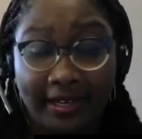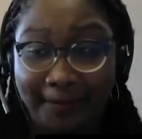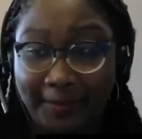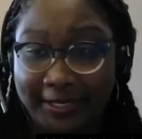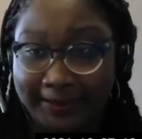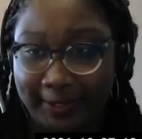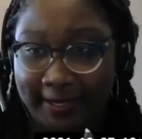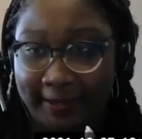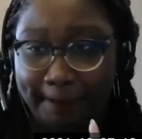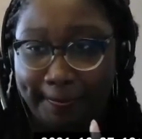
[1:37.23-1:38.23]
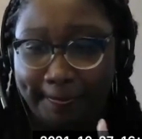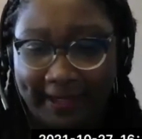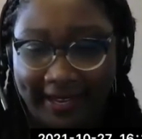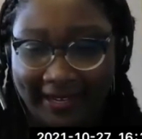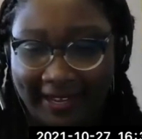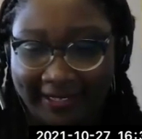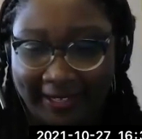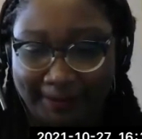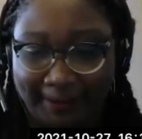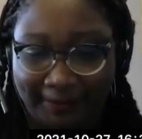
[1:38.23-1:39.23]
And West Marin, that I
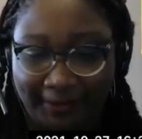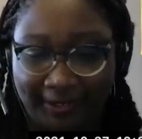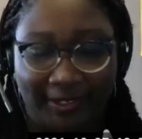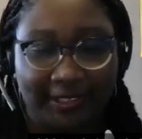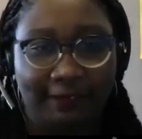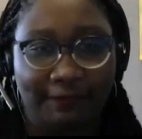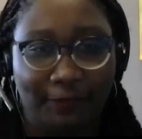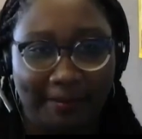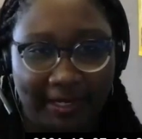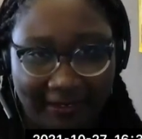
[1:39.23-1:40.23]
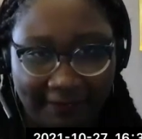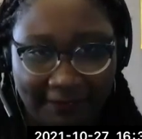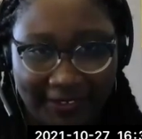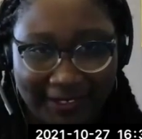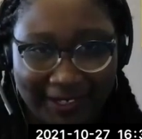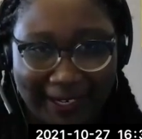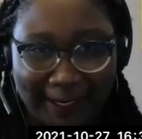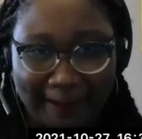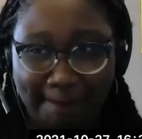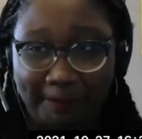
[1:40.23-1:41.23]
think has been really transformative
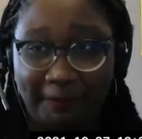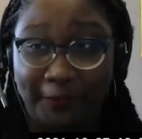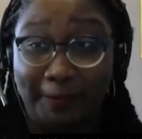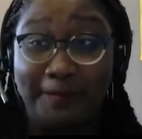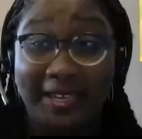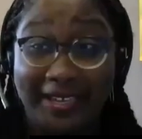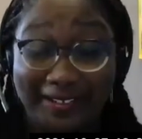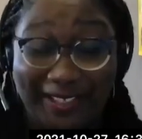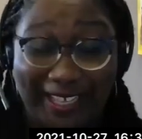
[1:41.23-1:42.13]
um, for me